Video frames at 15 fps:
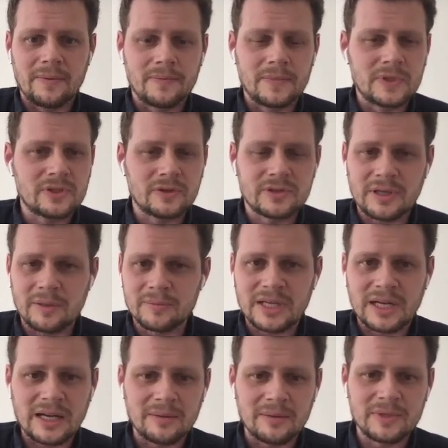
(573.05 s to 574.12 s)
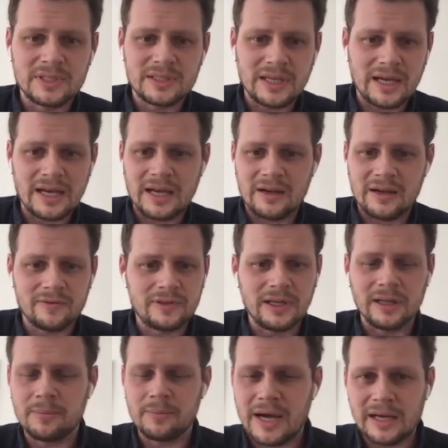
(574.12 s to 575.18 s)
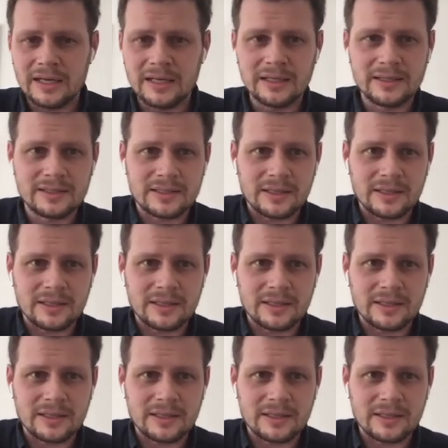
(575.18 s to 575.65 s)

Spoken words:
So sometimes they have little pilots,